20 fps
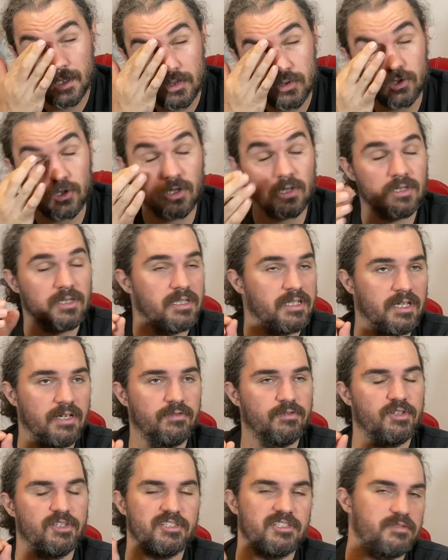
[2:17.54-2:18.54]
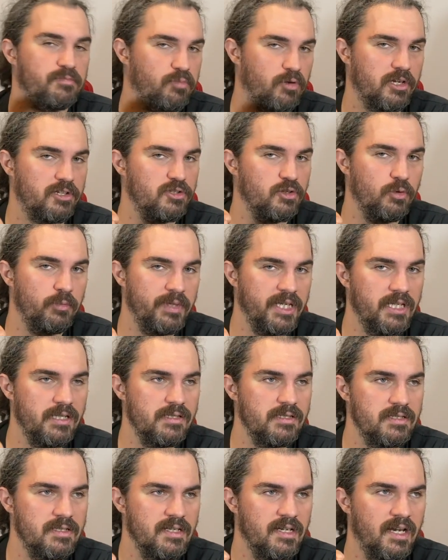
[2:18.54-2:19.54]
chocolate covered espresso
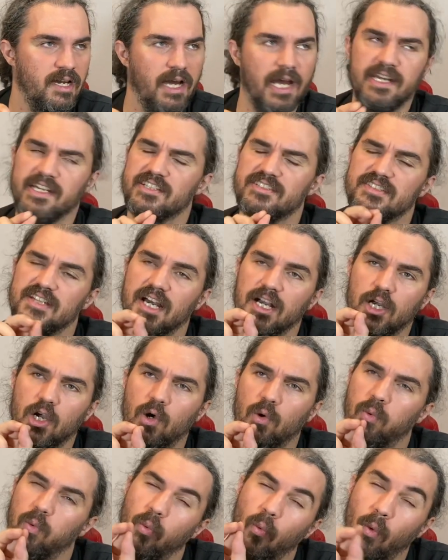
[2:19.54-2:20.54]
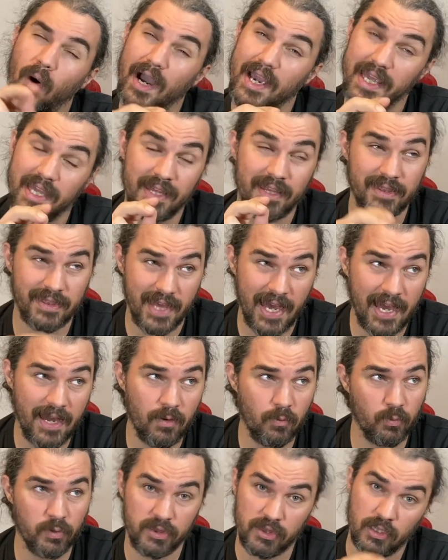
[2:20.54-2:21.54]
beans, and it's not quite
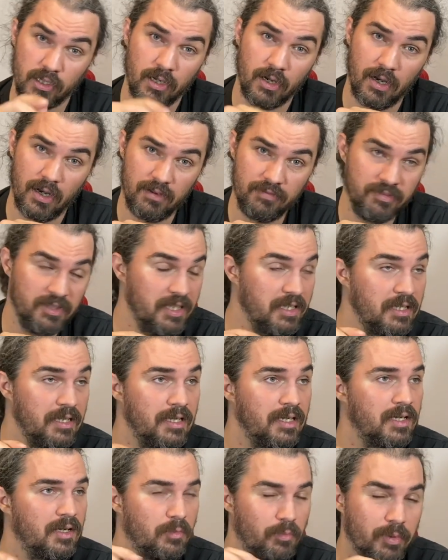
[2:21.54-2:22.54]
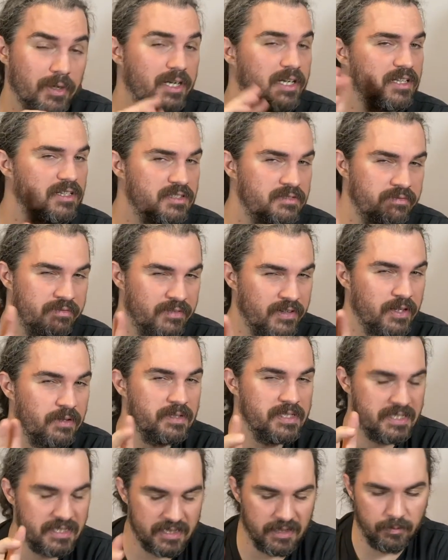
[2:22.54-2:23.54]
that with the coffee, but it's
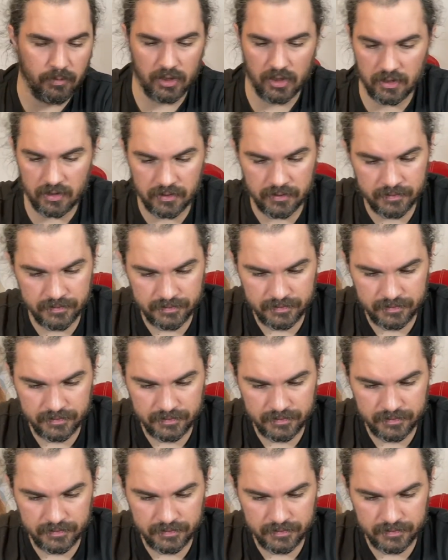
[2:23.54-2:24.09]
very similar.